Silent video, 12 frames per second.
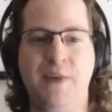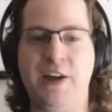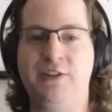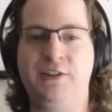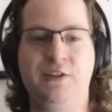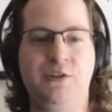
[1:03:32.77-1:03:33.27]

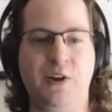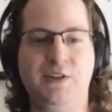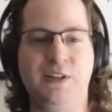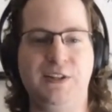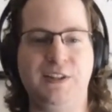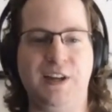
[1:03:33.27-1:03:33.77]
best
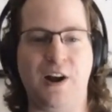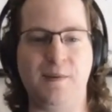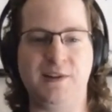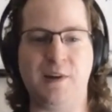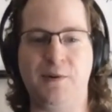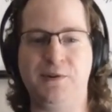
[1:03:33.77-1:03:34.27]
choices that
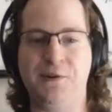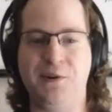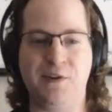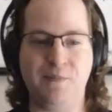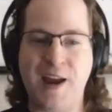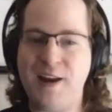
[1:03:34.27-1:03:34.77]
Army Cybersecurity
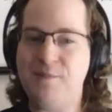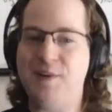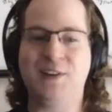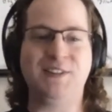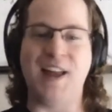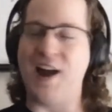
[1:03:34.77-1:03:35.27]
could have made
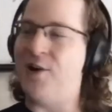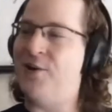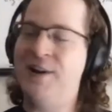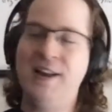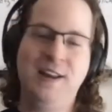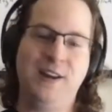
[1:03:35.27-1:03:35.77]
because now,